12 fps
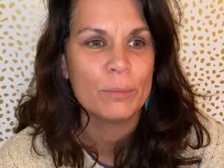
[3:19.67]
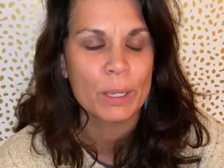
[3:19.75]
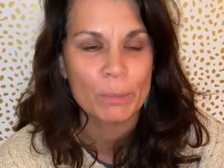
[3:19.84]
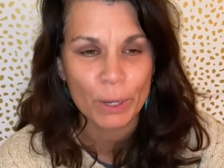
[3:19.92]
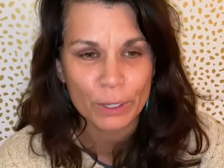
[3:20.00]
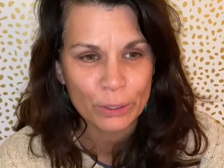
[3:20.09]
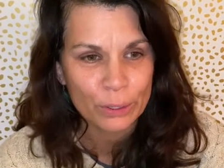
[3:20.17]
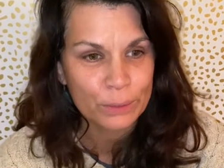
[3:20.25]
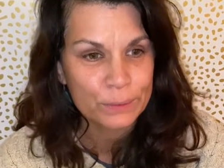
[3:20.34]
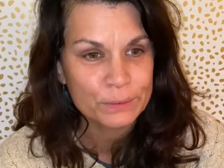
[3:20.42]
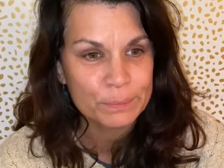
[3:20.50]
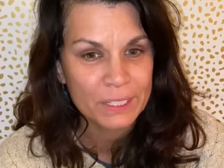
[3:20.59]
my partner
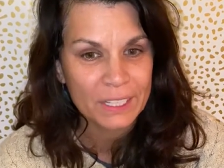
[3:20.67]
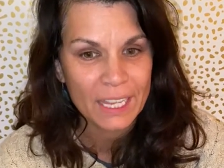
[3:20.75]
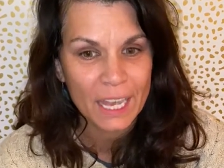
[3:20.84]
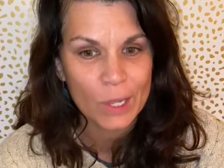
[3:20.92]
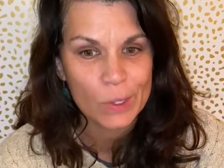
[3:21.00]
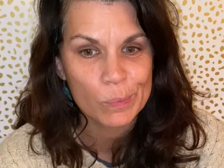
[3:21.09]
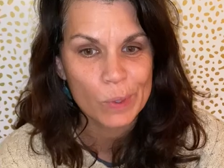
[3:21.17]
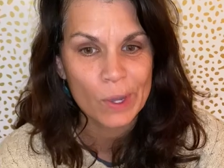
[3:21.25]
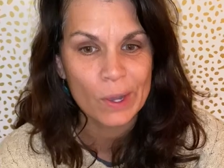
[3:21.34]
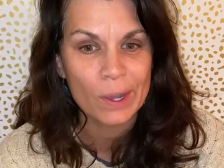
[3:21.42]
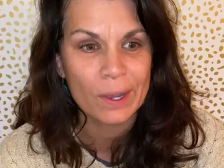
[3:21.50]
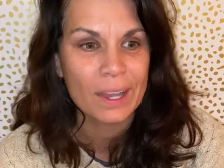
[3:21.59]
holds me
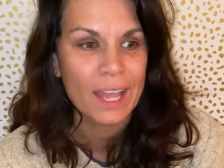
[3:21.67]
accountable